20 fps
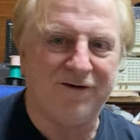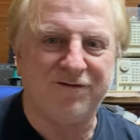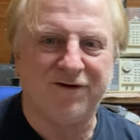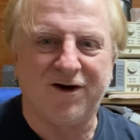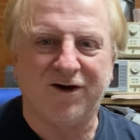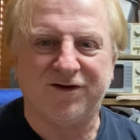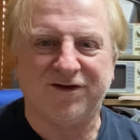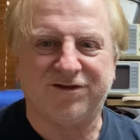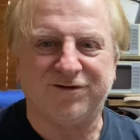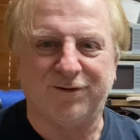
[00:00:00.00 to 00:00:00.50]

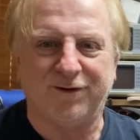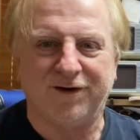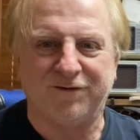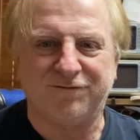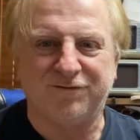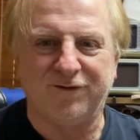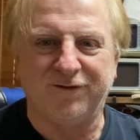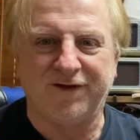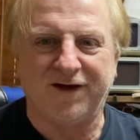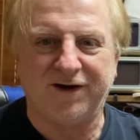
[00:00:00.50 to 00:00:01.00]
forgot to thread it
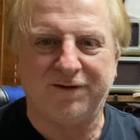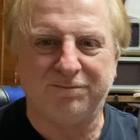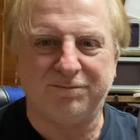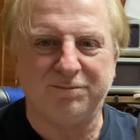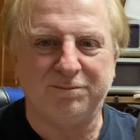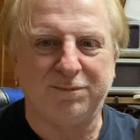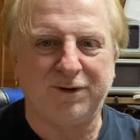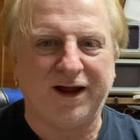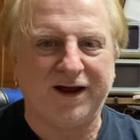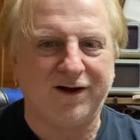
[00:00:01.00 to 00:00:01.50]
through that
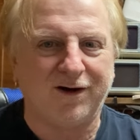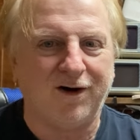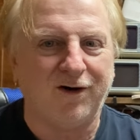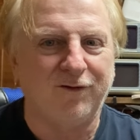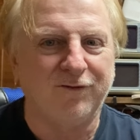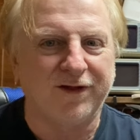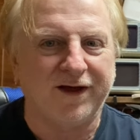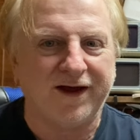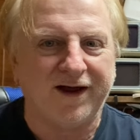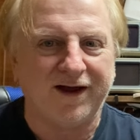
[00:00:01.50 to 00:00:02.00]
black
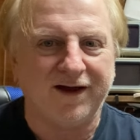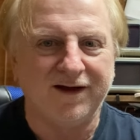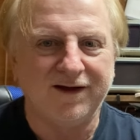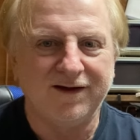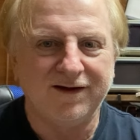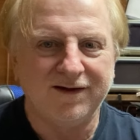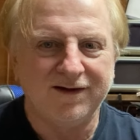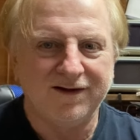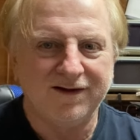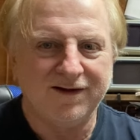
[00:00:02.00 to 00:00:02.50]
hole there,
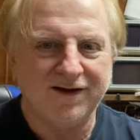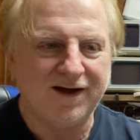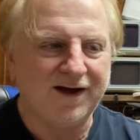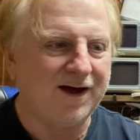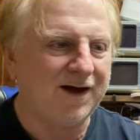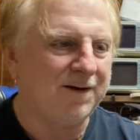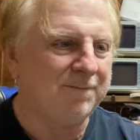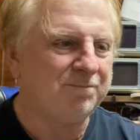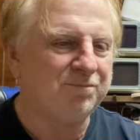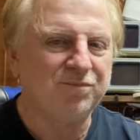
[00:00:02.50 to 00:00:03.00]

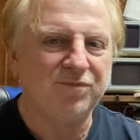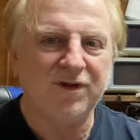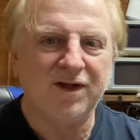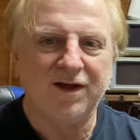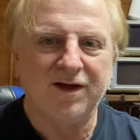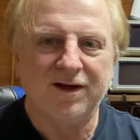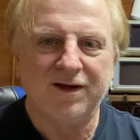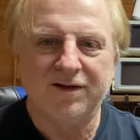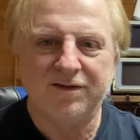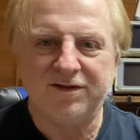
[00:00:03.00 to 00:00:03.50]

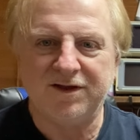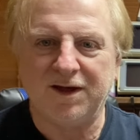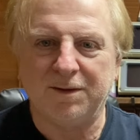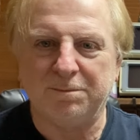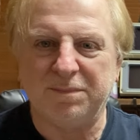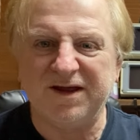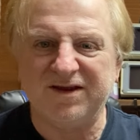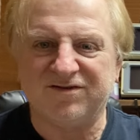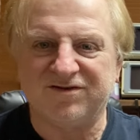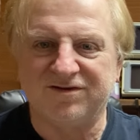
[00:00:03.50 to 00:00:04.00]
the
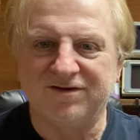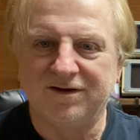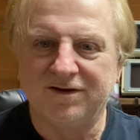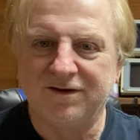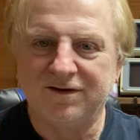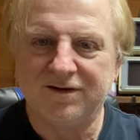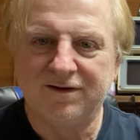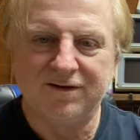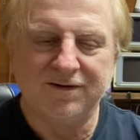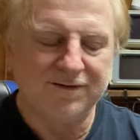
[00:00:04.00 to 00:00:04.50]
abyss.
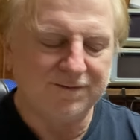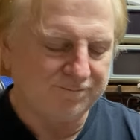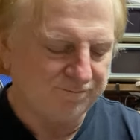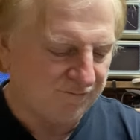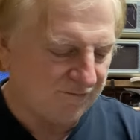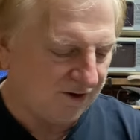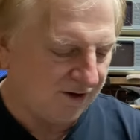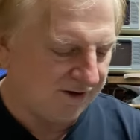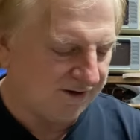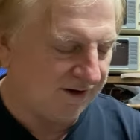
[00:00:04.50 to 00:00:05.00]

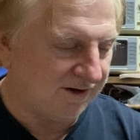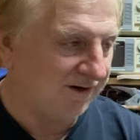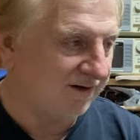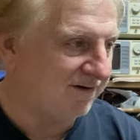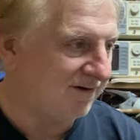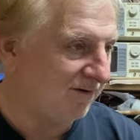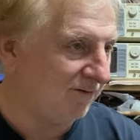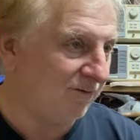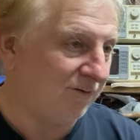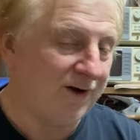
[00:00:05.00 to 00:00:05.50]
I
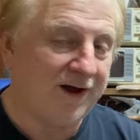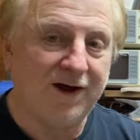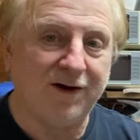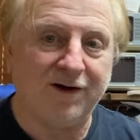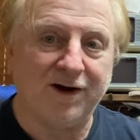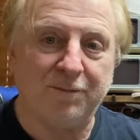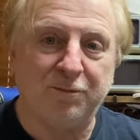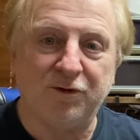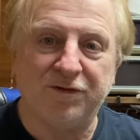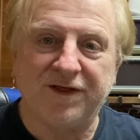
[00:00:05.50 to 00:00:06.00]
didn't. Well, how am I
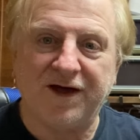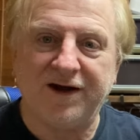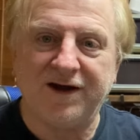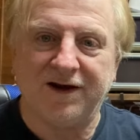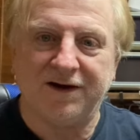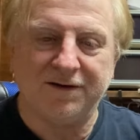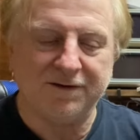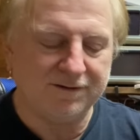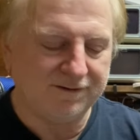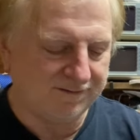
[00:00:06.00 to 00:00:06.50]
going to put that
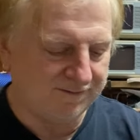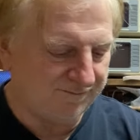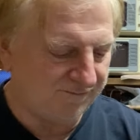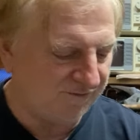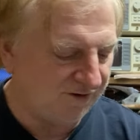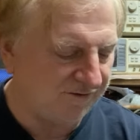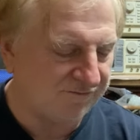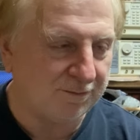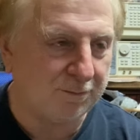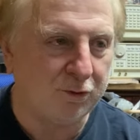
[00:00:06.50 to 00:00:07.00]
in?
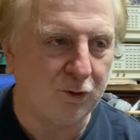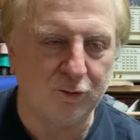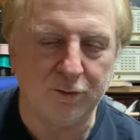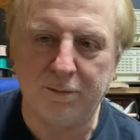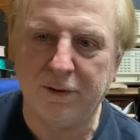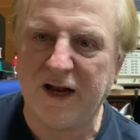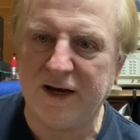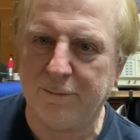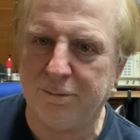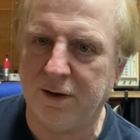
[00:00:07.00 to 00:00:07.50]
I have to pull the
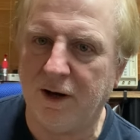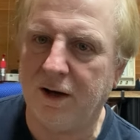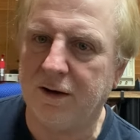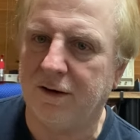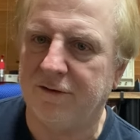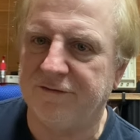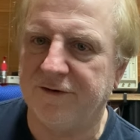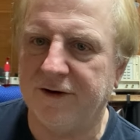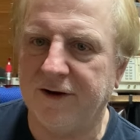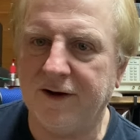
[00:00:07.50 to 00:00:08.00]
bloody plug
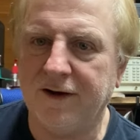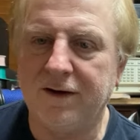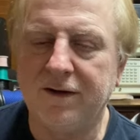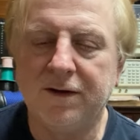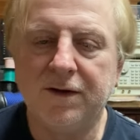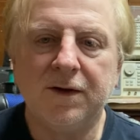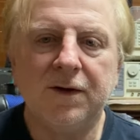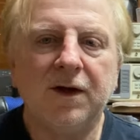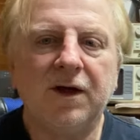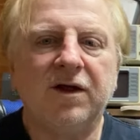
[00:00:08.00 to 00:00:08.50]
off it now.
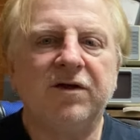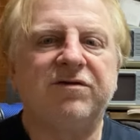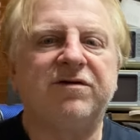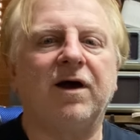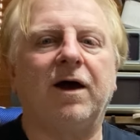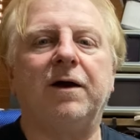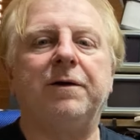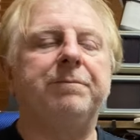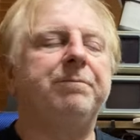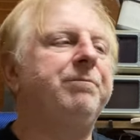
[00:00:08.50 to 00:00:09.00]

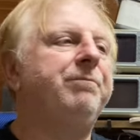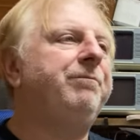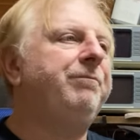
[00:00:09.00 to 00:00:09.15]
So